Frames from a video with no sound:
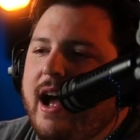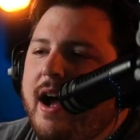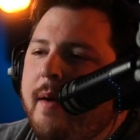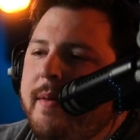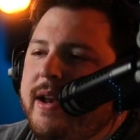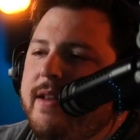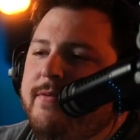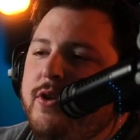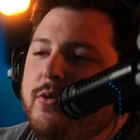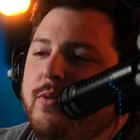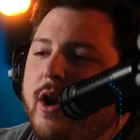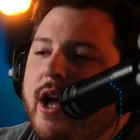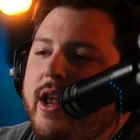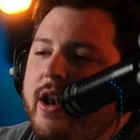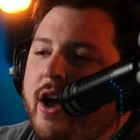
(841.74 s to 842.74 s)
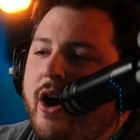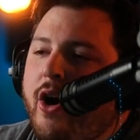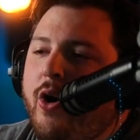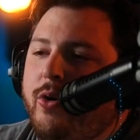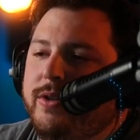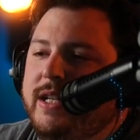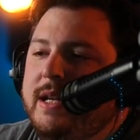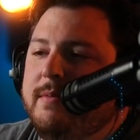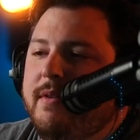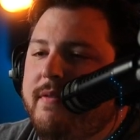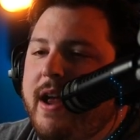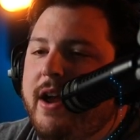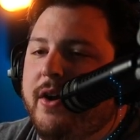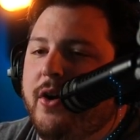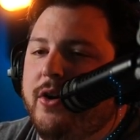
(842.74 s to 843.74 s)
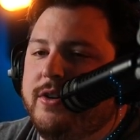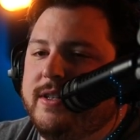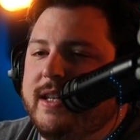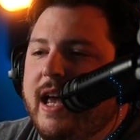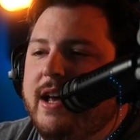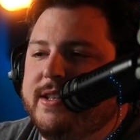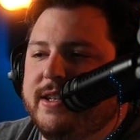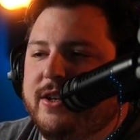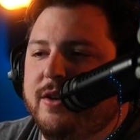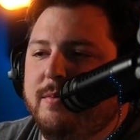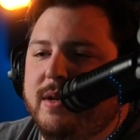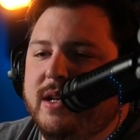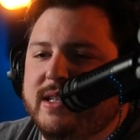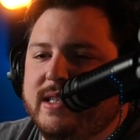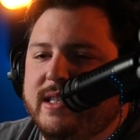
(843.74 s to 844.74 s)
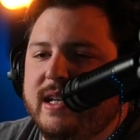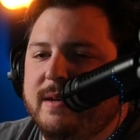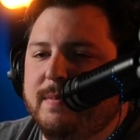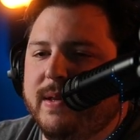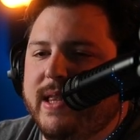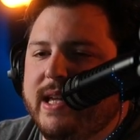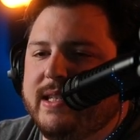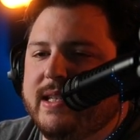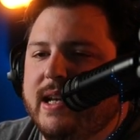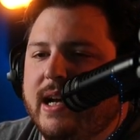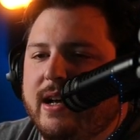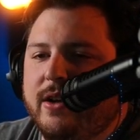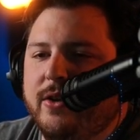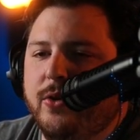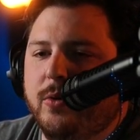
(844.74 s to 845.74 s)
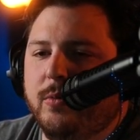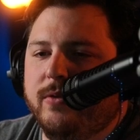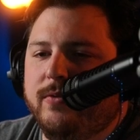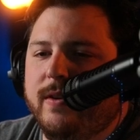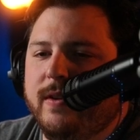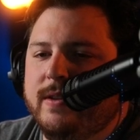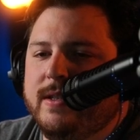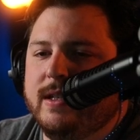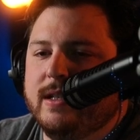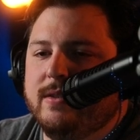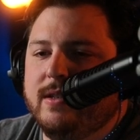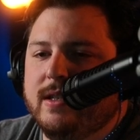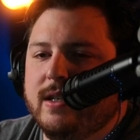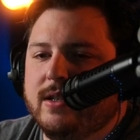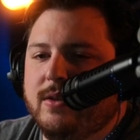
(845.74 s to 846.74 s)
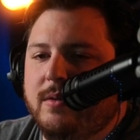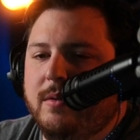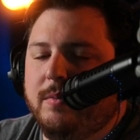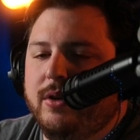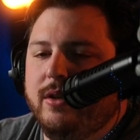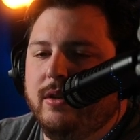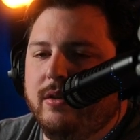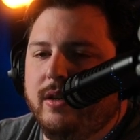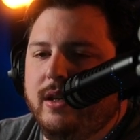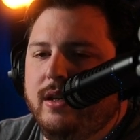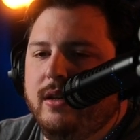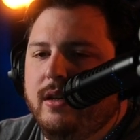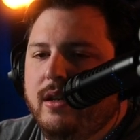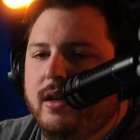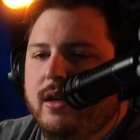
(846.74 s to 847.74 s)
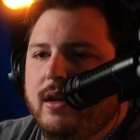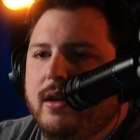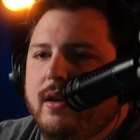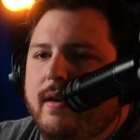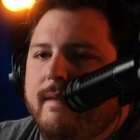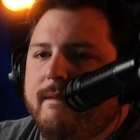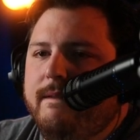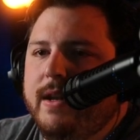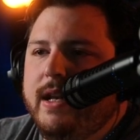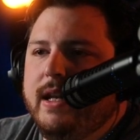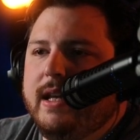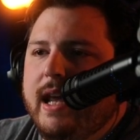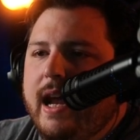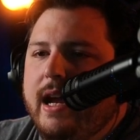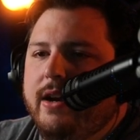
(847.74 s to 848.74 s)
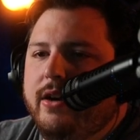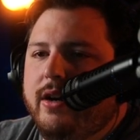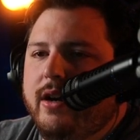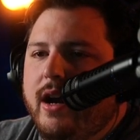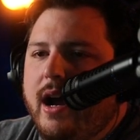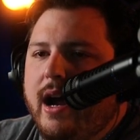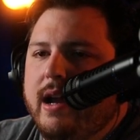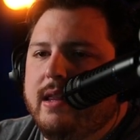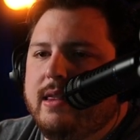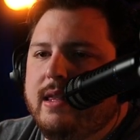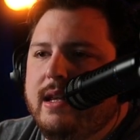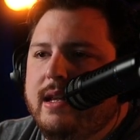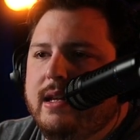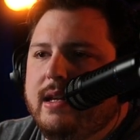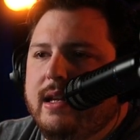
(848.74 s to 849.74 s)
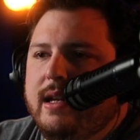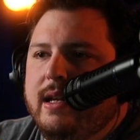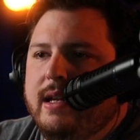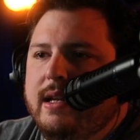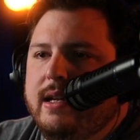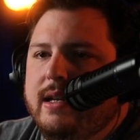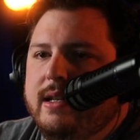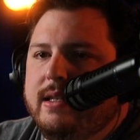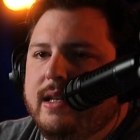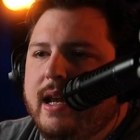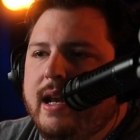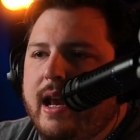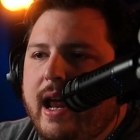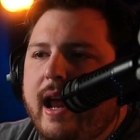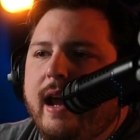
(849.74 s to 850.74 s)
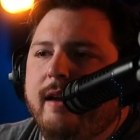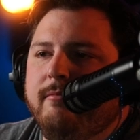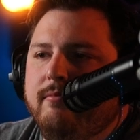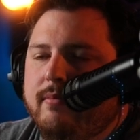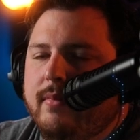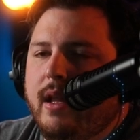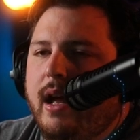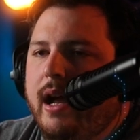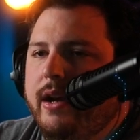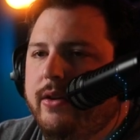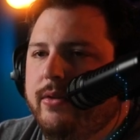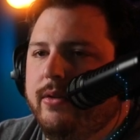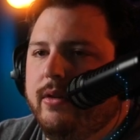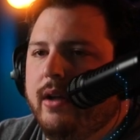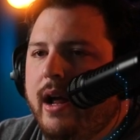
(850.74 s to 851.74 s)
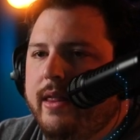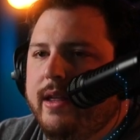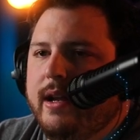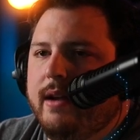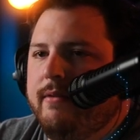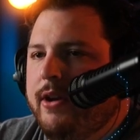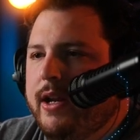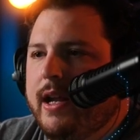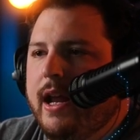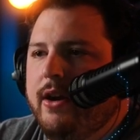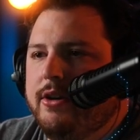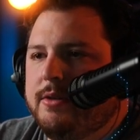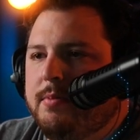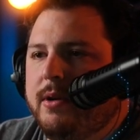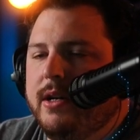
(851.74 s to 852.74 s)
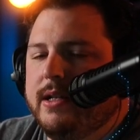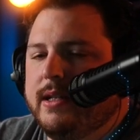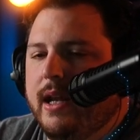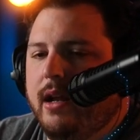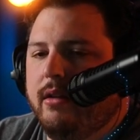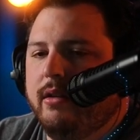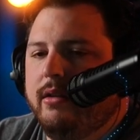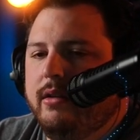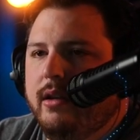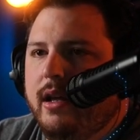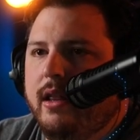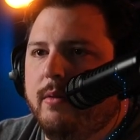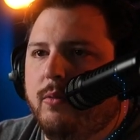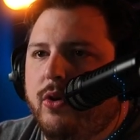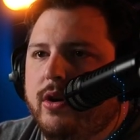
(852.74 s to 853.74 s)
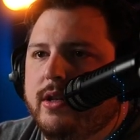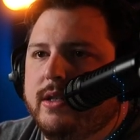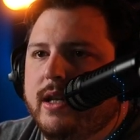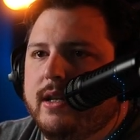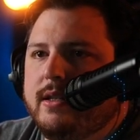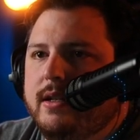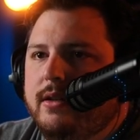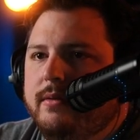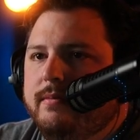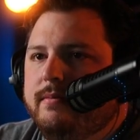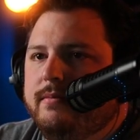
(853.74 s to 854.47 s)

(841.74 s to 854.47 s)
mean, if you run a whole team of Vanguard Scouts, it could be a C, but that's not a normal 6v6, so I'm gonna put it on D. Vindicator, I think is an A. I think Vindicator is pretty solid, and then Warden's S tier.